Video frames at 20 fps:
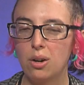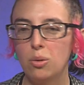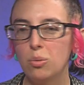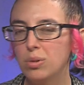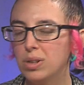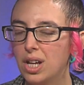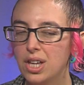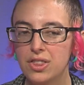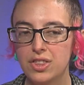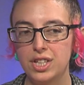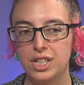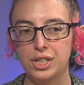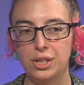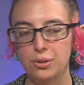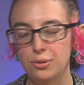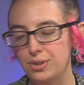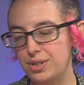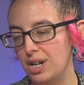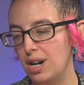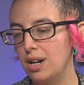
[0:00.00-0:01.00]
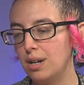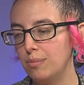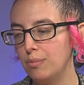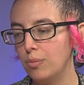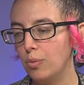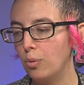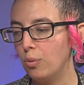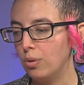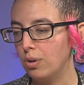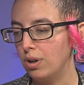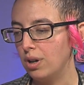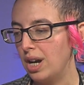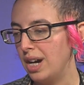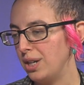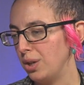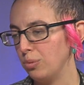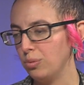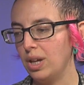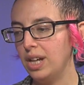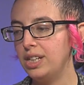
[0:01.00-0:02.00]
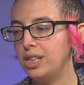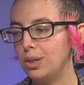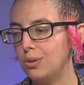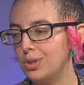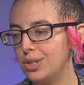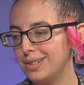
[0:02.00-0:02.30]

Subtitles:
oh, well, I think you're dumb or I don't like you,